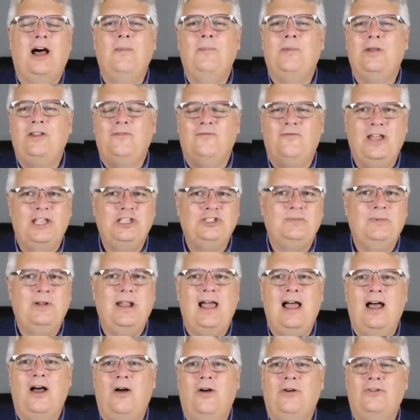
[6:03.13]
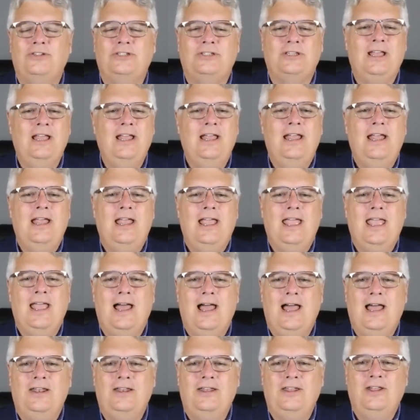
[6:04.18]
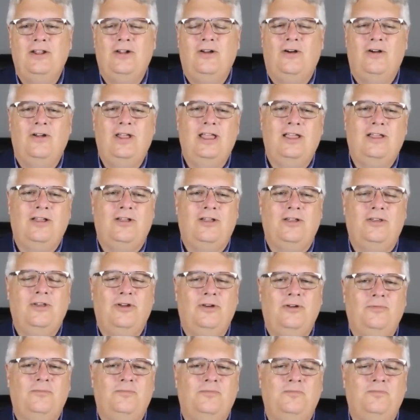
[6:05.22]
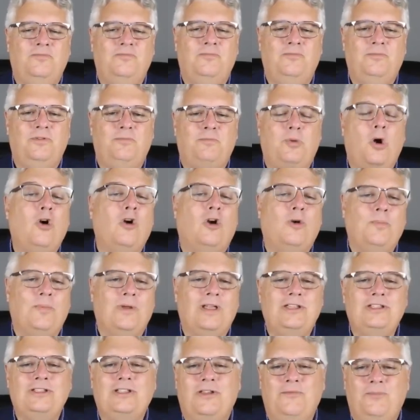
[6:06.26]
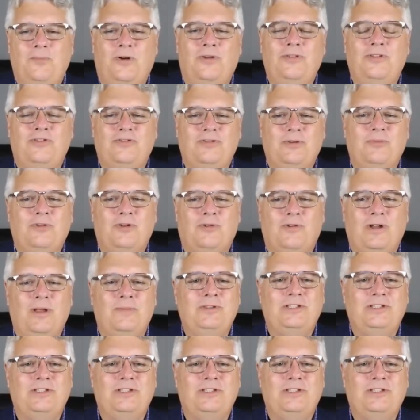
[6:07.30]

company, investment house, and their purpose, I pulled this from their